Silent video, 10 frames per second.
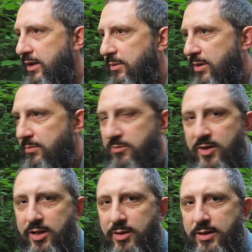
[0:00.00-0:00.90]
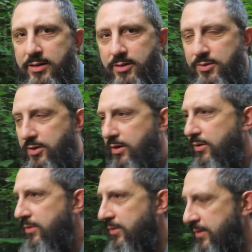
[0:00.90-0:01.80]
like a video I did years
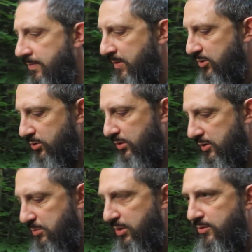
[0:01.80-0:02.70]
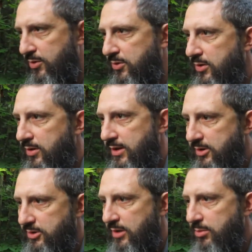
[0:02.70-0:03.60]
ago, sword of the spirit versus the
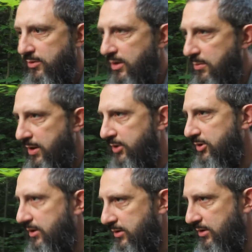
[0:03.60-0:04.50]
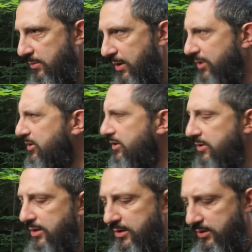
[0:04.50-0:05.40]
lightsaber of the apostate
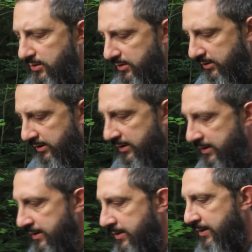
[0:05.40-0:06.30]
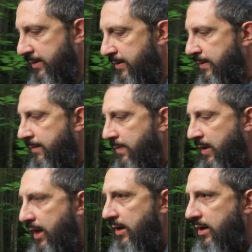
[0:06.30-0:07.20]
apostates. I think I called it.
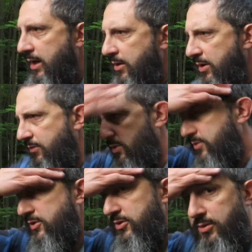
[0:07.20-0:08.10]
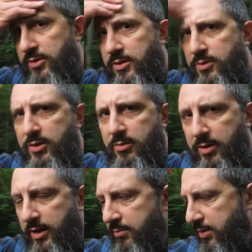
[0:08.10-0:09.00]
And uh, I don't even know if it's still on YouTube
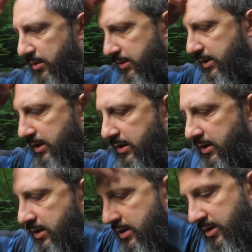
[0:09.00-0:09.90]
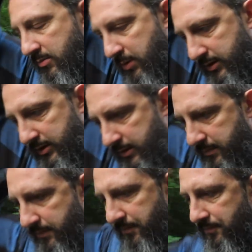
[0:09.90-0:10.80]
or not. Probably not. But
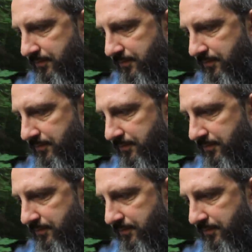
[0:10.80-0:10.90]
um,